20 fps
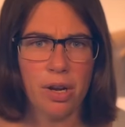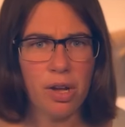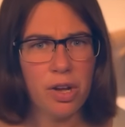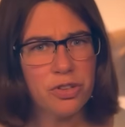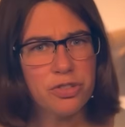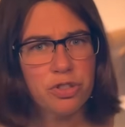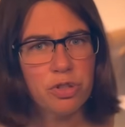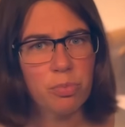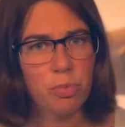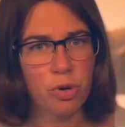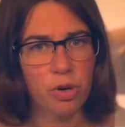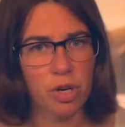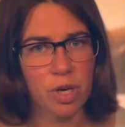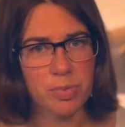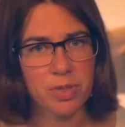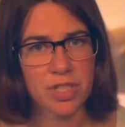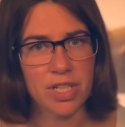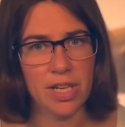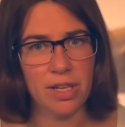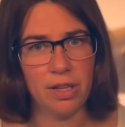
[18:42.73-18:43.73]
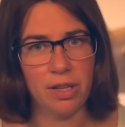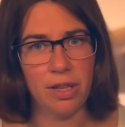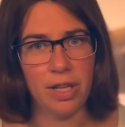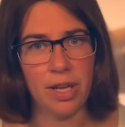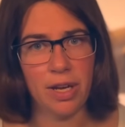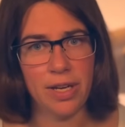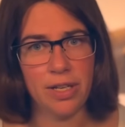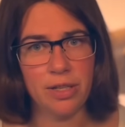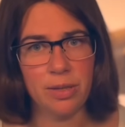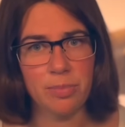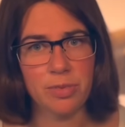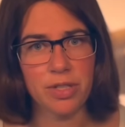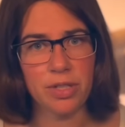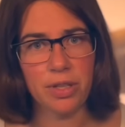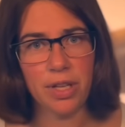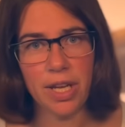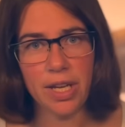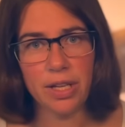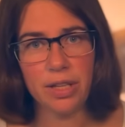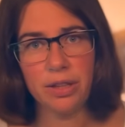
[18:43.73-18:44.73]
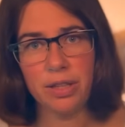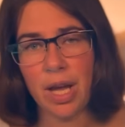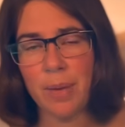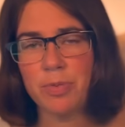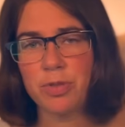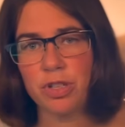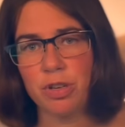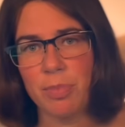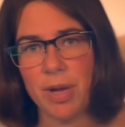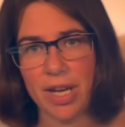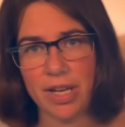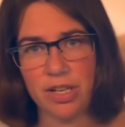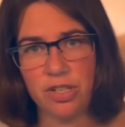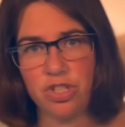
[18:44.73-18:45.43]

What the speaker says: also more upscale items like lobster mac and